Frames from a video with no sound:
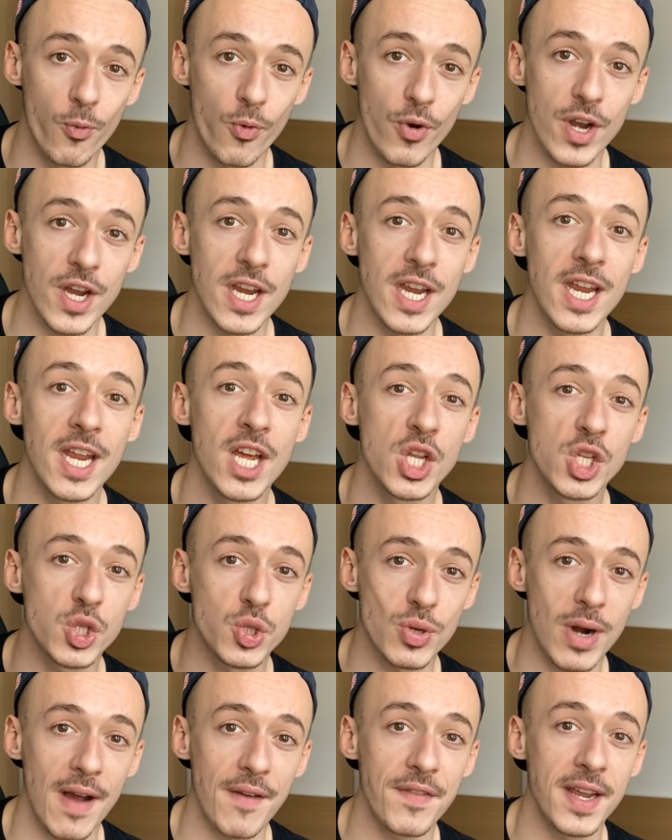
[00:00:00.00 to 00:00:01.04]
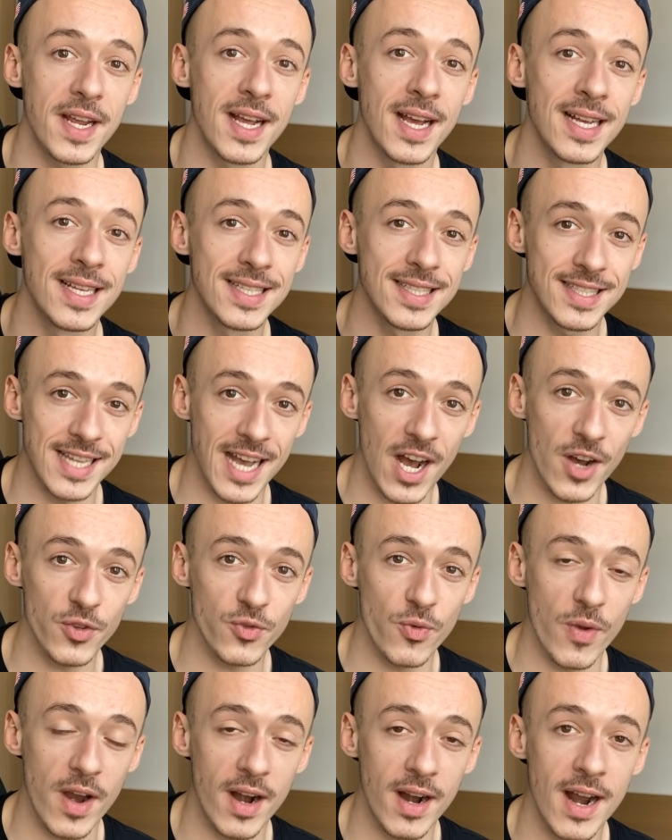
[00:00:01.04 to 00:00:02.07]
free traffic
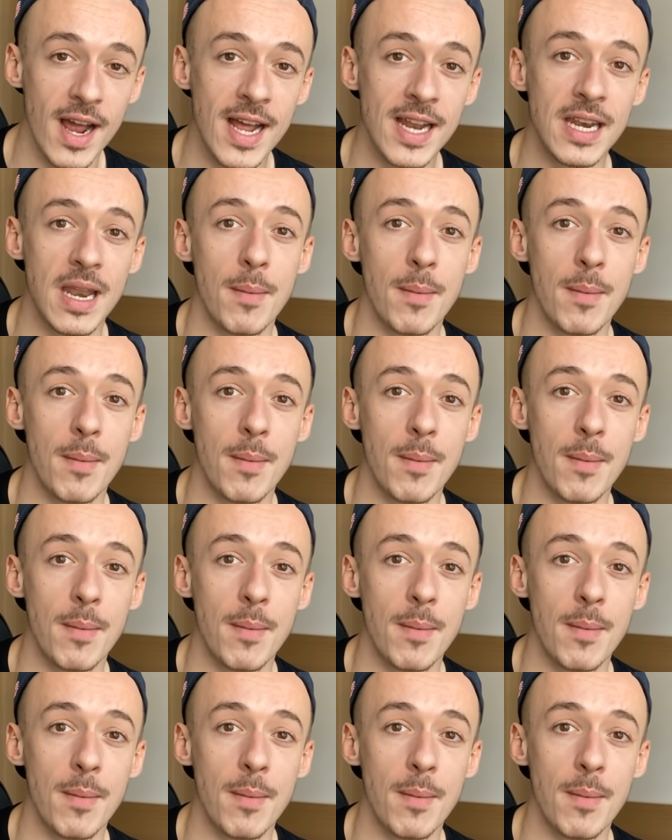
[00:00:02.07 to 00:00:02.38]
software,